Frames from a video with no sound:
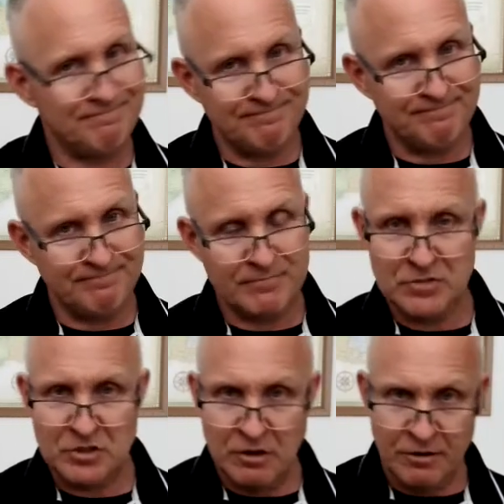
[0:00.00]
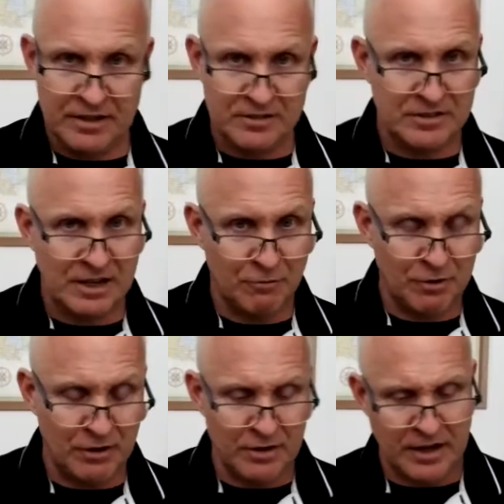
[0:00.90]
Mm, sorry, that's not
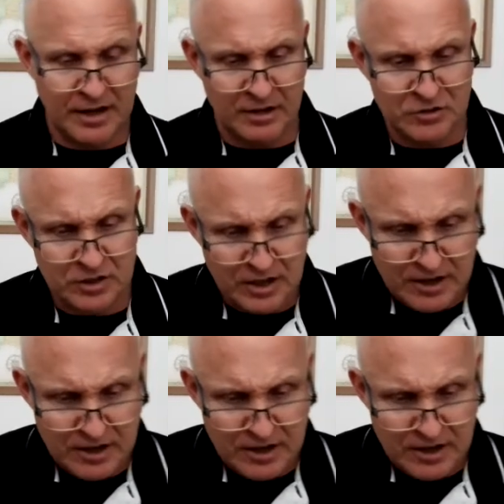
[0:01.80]
really the case.